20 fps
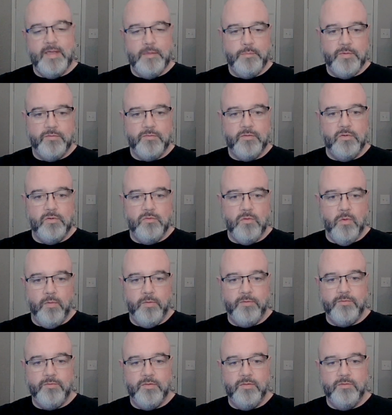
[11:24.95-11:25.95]
deepest
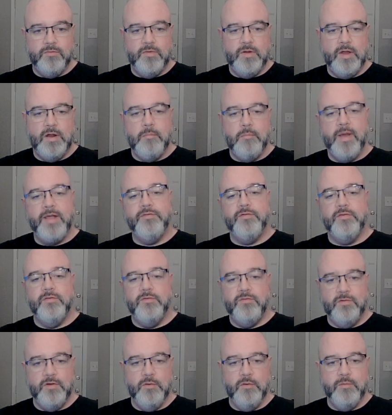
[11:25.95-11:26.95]
condolences and my
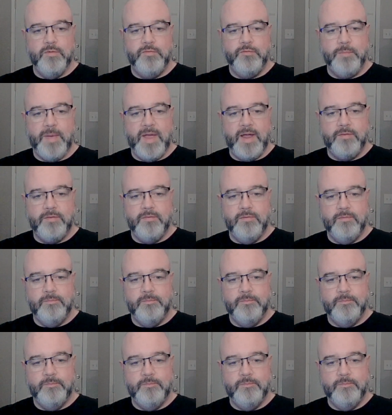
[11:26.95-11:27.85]
sincere respect.